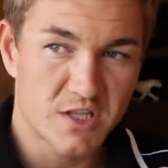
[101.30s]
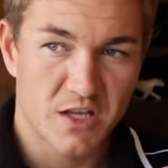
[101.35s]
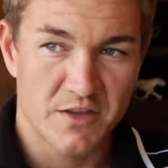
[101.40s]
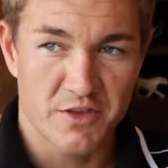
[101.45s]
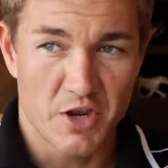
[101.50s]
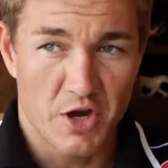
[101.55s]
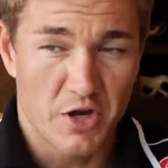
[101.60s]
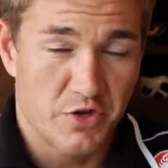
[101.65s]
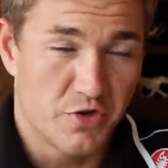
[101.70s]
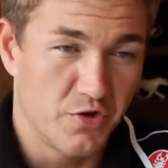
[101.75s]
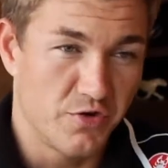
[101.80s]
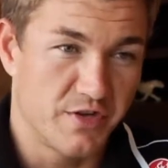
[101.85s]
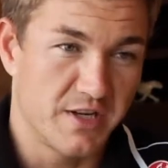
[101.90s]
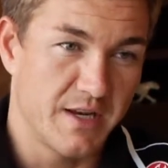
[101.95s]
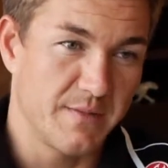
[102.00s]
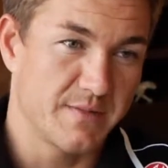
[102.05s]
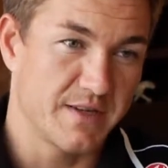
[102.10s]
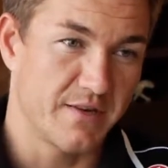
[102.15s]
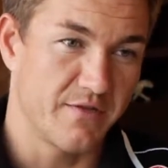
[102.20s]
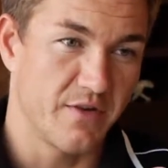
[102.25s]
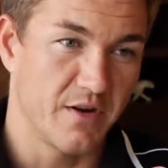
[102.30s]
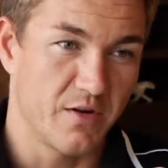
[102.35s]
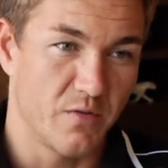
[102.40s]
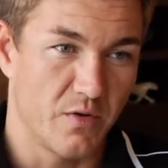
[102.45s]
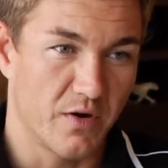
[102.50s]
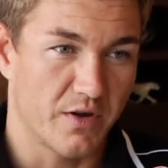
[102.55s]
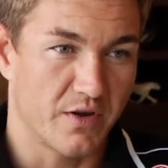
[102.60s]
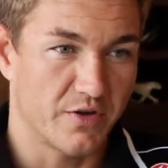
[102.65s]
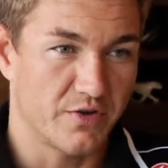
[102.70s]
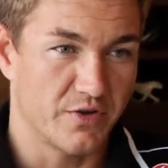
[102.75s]
the only 2 teams that really
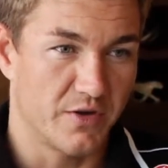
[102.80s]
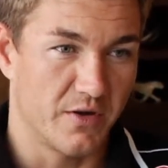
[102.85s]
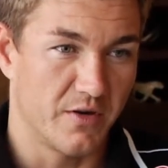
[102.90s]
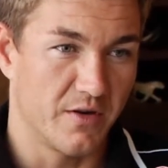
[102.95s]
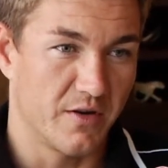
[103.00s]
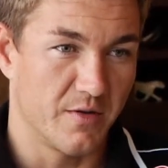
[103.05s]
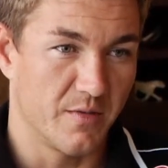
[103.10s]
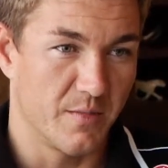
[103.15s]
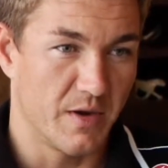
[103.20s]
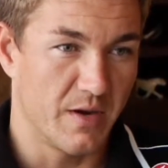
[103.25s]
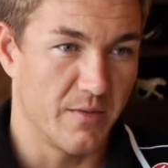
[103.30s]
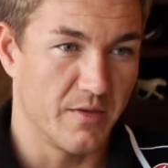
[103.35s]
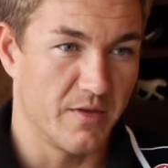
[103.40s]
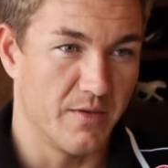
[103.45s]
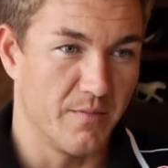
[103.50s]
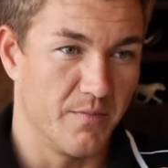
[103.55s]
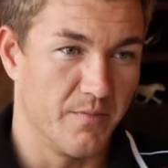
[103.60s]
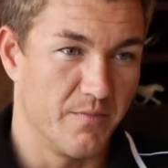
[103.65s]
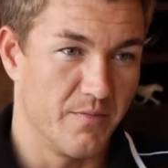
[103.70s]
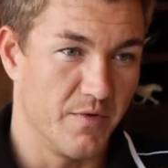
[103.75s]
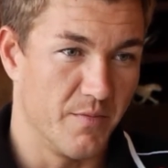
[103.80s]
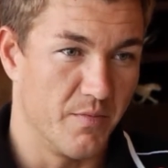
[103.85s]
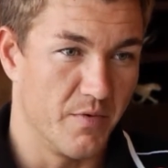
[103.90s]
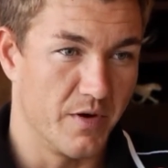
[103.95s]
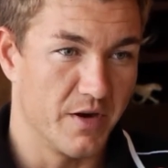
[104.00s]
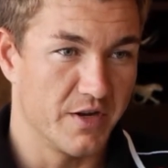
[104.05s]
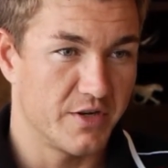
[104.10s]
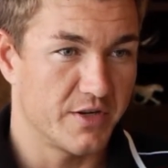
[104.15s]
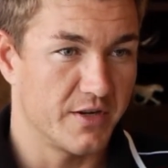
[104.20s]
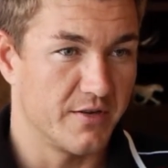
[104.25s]
want to control it are maybe the
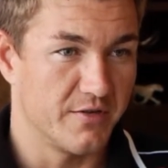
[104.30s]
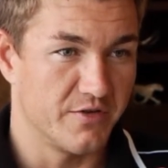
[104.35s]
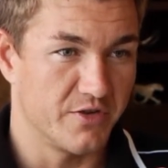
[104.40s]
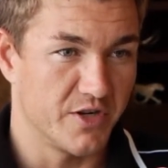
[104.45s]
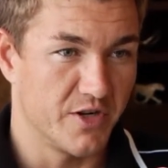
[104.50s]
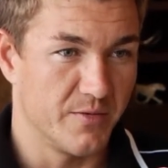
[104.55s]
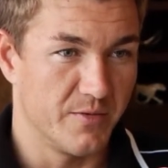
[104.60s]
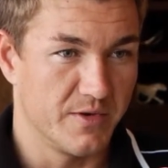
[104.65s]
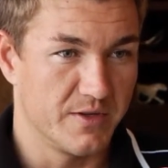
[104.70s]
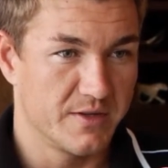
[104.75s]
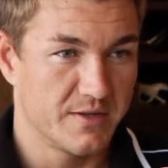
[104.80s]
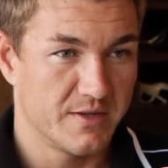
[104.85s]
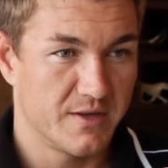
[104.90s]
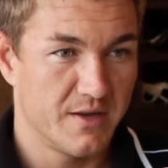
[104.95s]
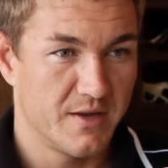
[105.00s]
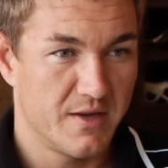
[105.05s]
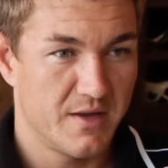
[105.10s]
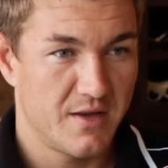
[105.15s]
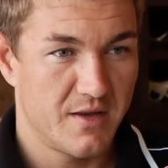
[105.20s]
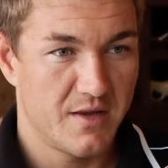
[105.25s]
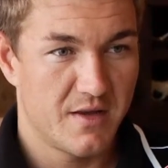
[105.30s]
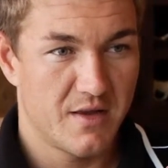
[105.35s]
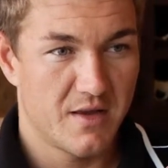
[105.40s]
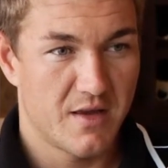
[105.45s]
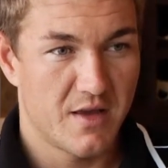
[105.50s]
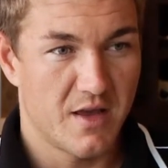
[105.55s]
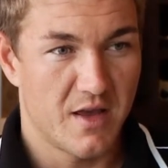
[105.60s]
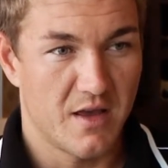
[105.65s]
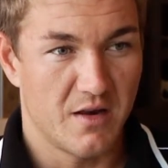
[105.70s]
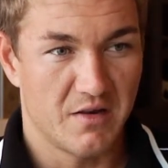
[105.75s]
British and the Germans,
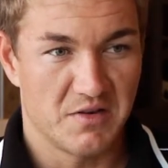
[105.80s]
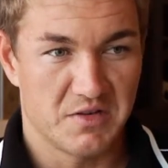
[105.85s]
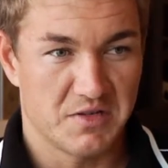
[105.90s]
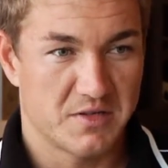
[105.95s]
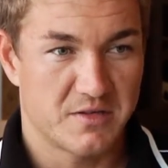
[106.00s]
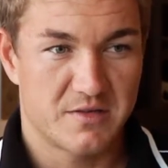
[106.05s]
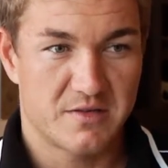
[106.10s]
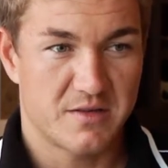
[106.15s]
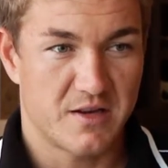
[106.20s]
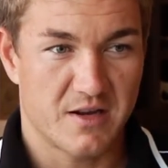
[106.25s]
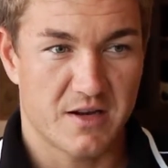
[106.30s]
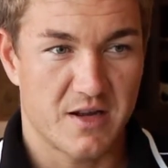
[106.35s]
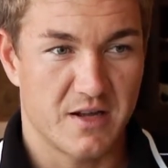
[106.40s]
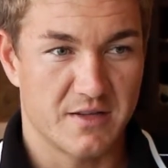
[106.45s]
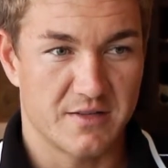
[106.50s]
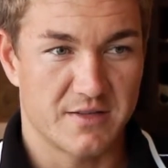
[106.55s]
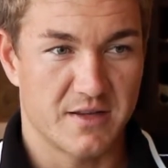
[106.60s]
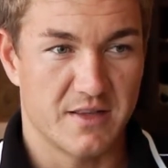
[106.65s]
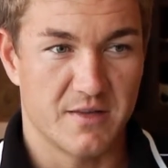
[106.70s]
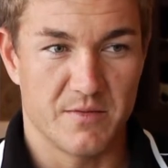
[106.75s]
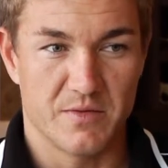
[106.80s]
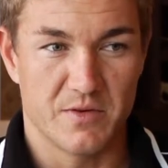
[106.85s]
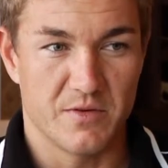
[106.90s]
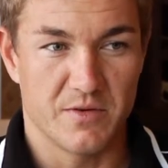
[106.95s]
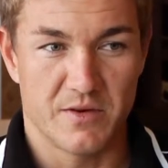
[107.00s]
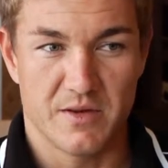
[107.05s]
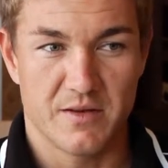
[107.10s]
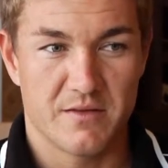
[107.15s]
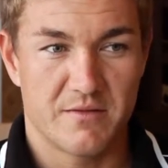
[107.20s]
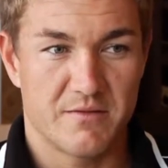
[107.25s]
and I can't see them
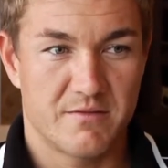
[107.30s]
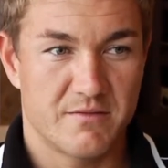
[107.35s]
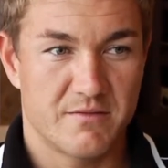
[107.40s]
doing it.